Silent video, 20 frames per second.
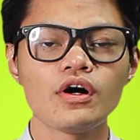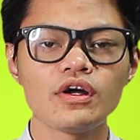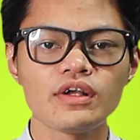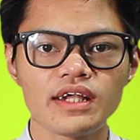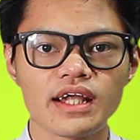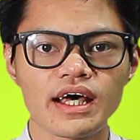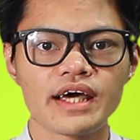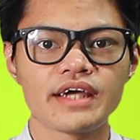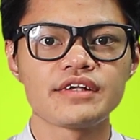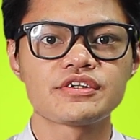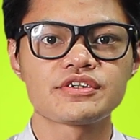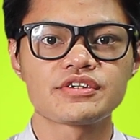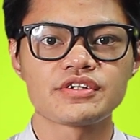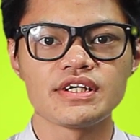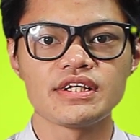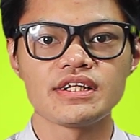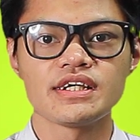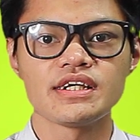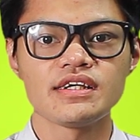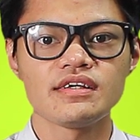online
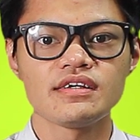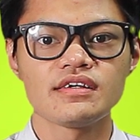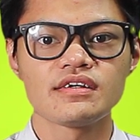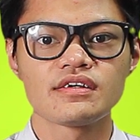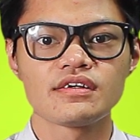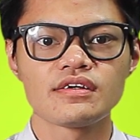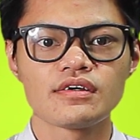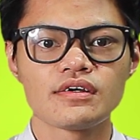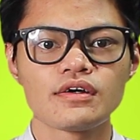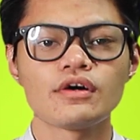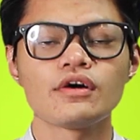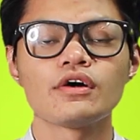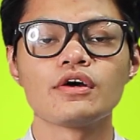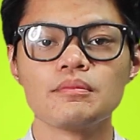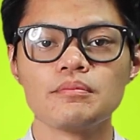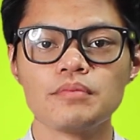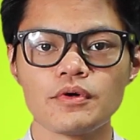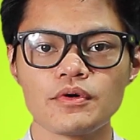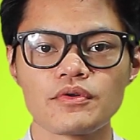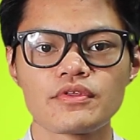trading
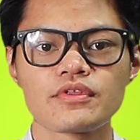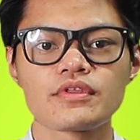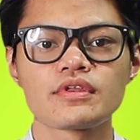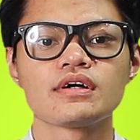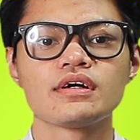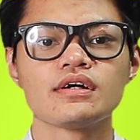or both.